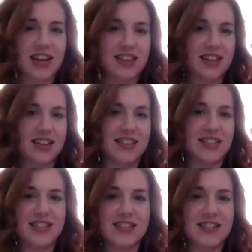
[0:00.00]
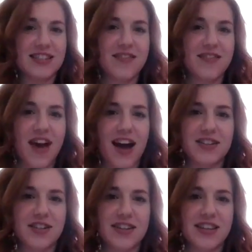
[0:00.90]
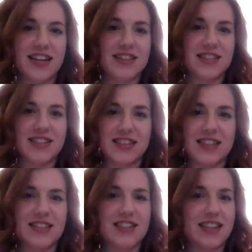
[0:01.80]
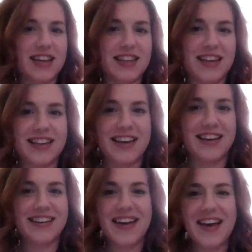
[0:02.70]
like the consistency factor that still needs to like kick in.